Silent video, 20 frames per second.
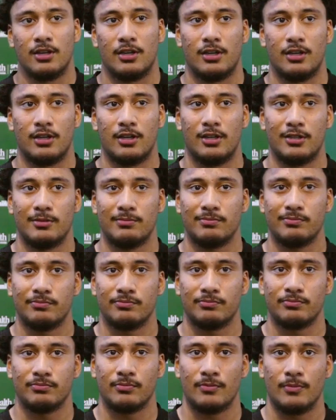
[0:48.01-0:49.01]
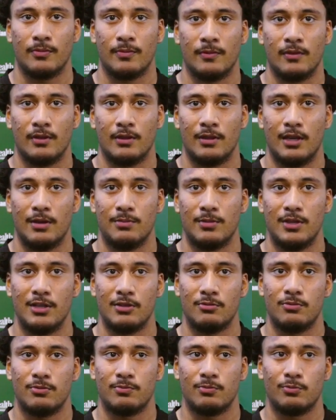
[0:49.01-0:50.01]
Okay. I
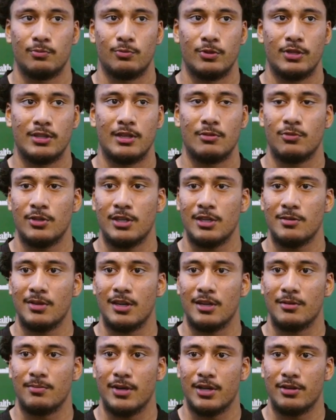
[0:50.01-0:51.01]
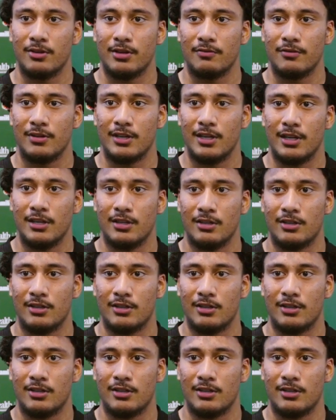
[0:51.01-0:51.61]
mean, we keep getting better every day.